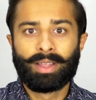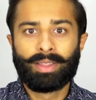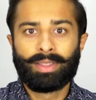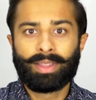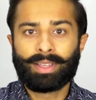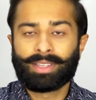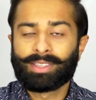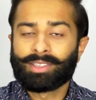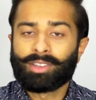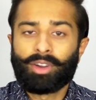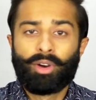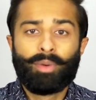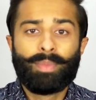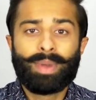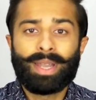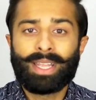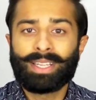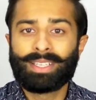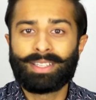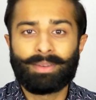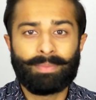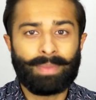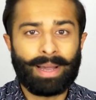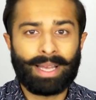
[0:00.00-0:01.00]
there's so
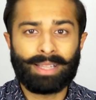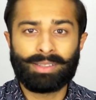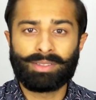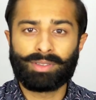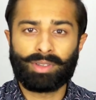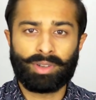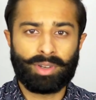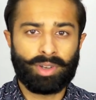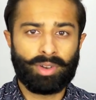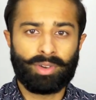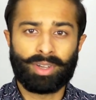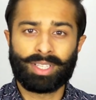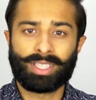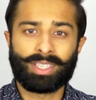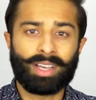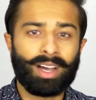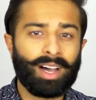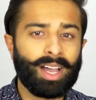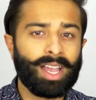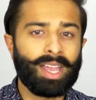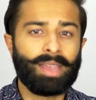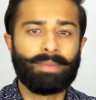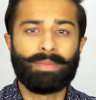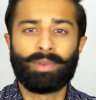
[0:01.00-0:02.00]
many demands on your
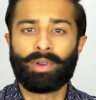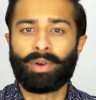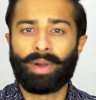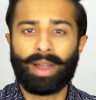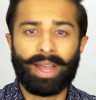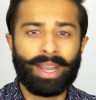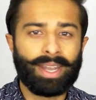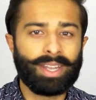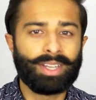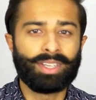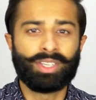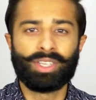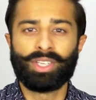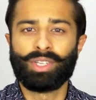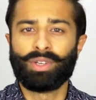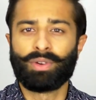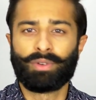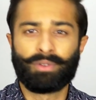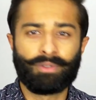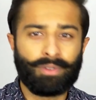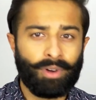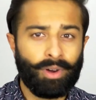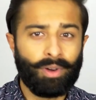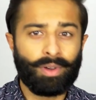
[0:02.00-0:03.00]
time, your energy, your
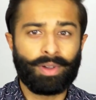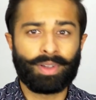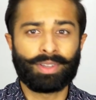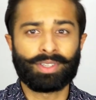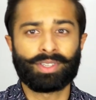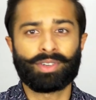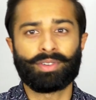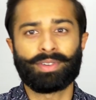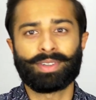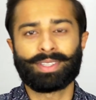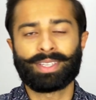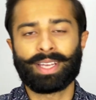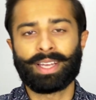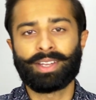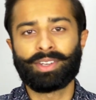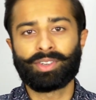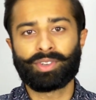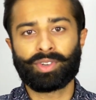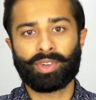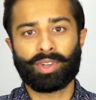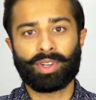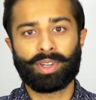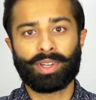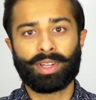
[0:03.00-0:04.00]
focus, your
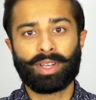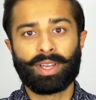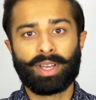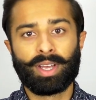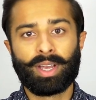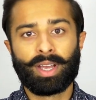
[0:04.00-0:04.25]
attention.